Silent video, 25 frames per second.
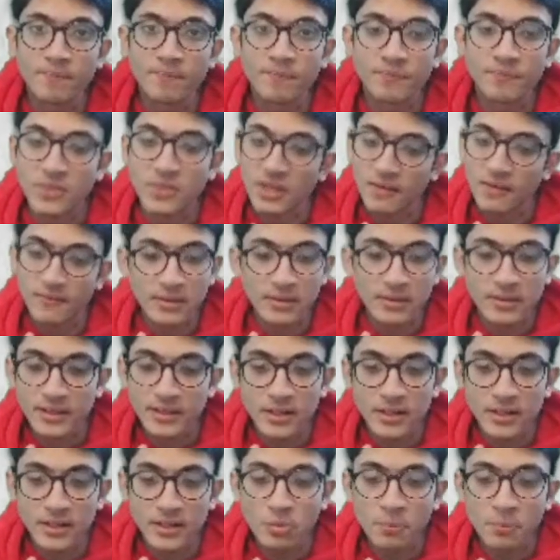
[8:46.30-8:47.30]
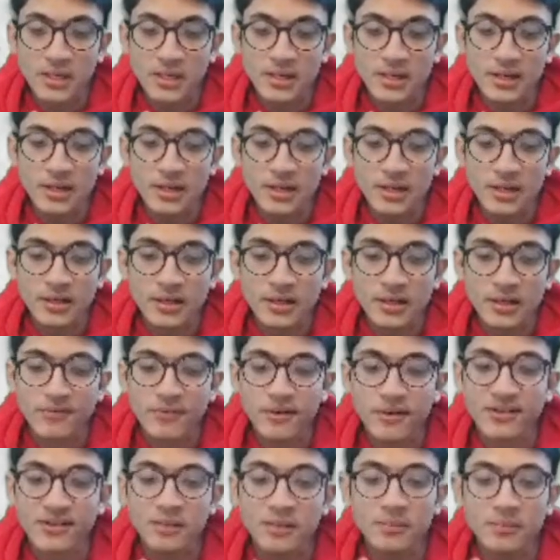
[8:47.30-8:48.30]
We sent it to PNL, correct? First
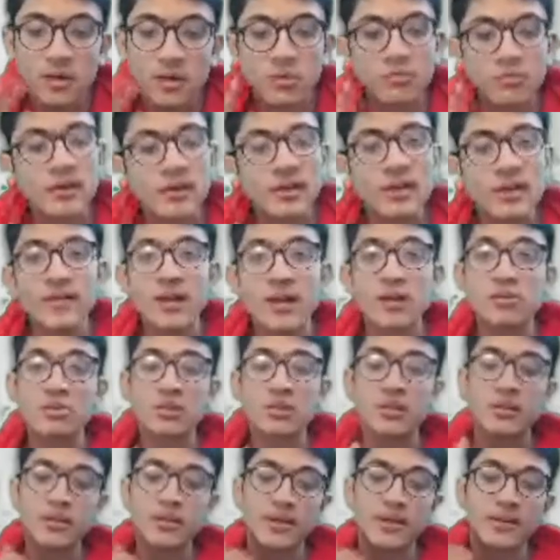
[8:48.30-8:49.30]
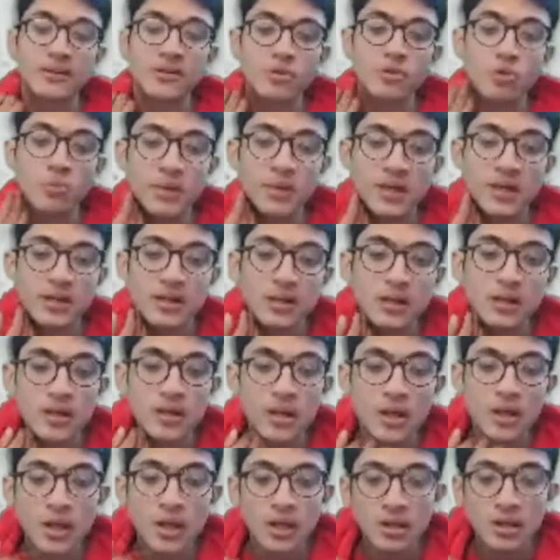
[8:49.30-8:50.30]
time downward revaluation sent to PNL.
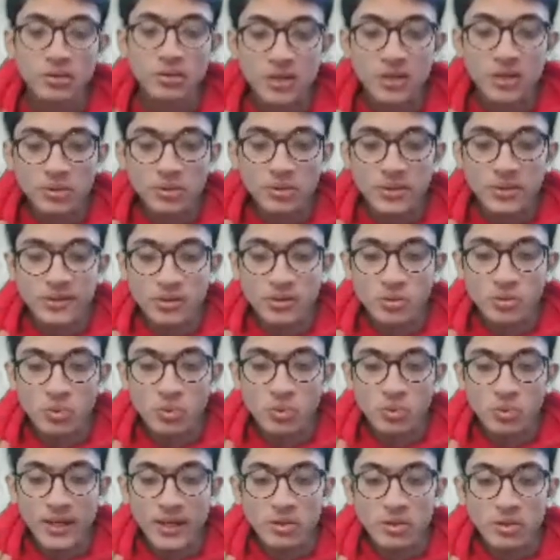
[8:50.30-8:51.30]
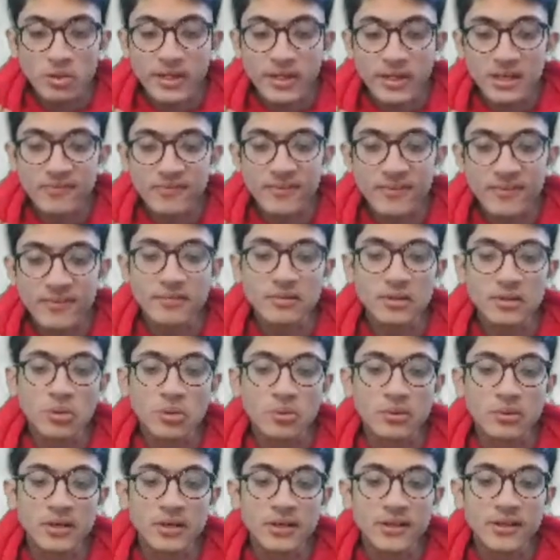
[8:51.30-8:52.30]
So now this 2,25,000
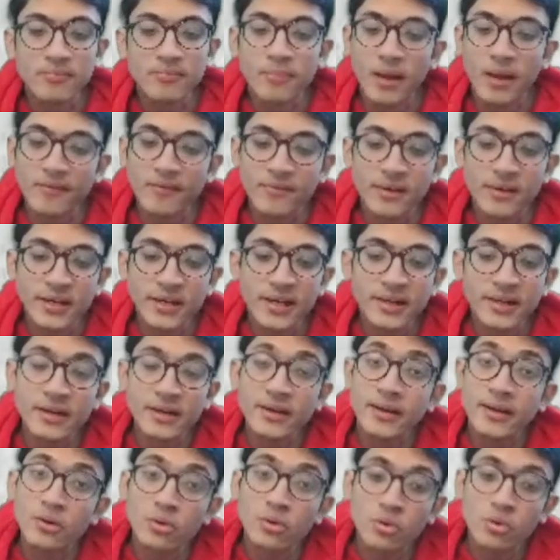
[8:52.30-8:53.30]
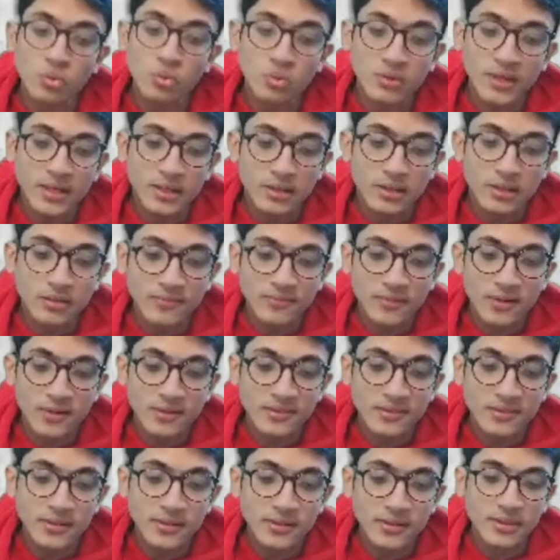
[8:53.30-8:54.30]
is bifurcated into two. That is, first is
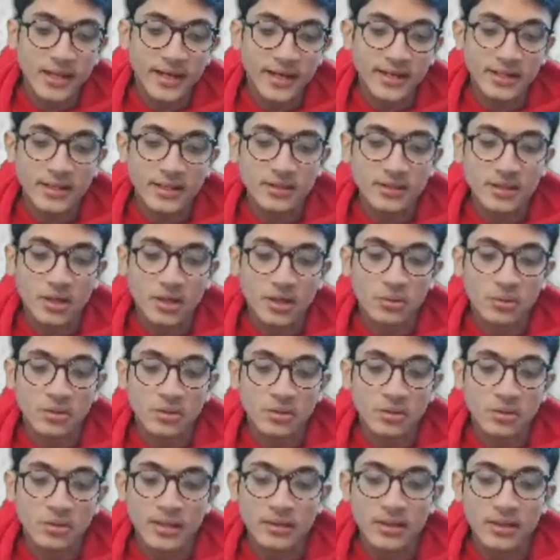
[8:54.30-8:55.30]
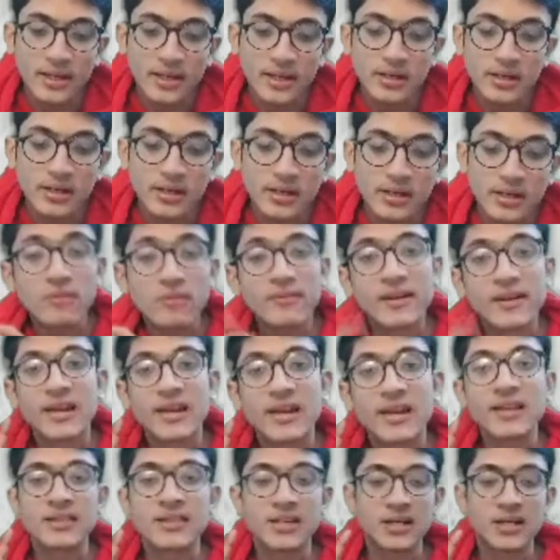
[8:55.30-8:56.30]
90,000 and second is your
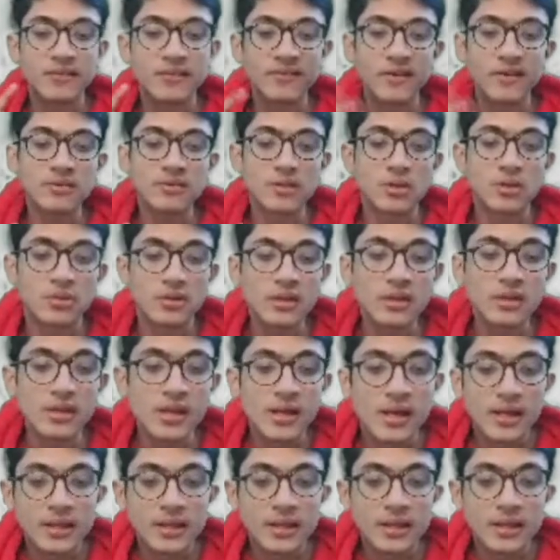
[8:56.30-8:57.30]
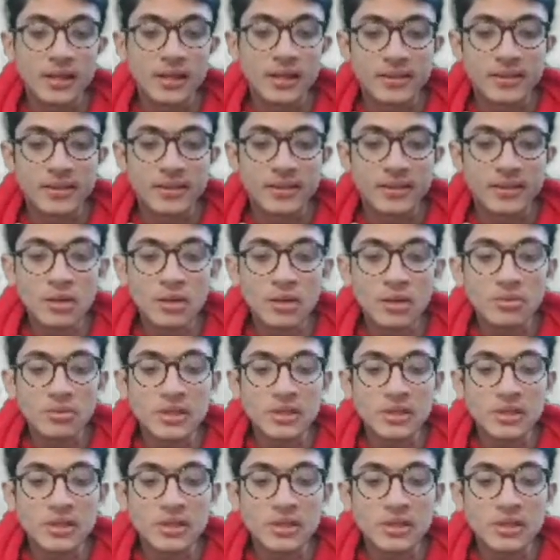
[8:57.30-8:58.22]
1,35,000. 90,000, since we